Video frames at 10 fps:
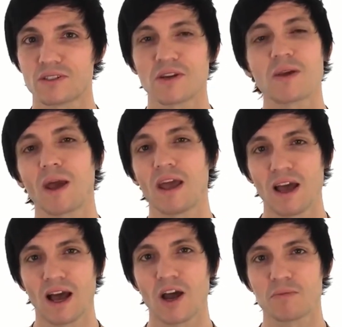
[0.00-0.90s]
So anyway,
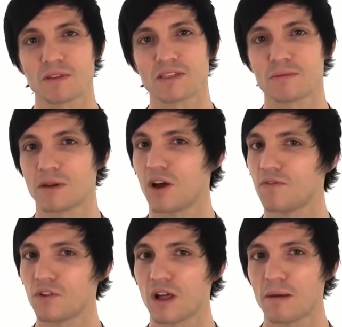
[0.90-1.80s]
I hope this has been
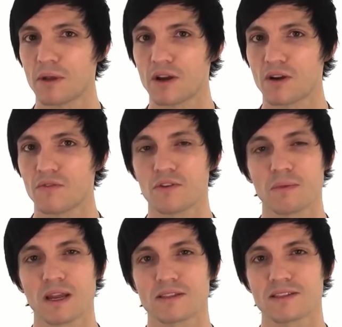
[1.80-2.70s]
helpful. I'm Aaron from
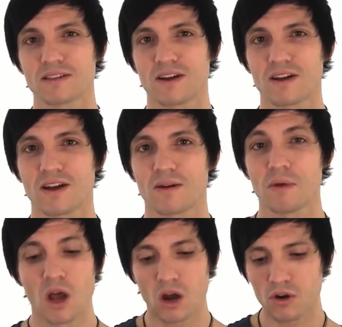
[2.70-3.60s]
howtosing.com.
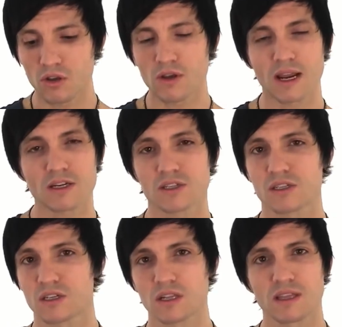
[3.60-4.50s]
Oh, you can actually
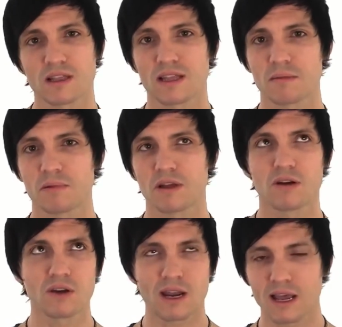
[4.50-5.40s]
just click the link
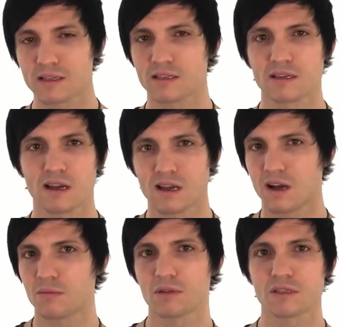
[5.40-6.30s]
below. Go to
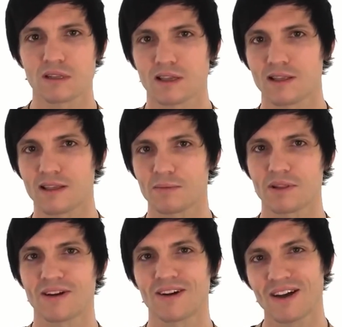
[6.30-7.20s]
howtosing.com or just click the link
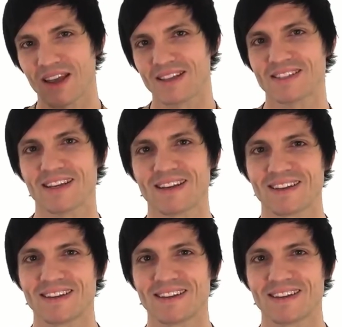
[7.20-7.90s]
below. Okay, see ya.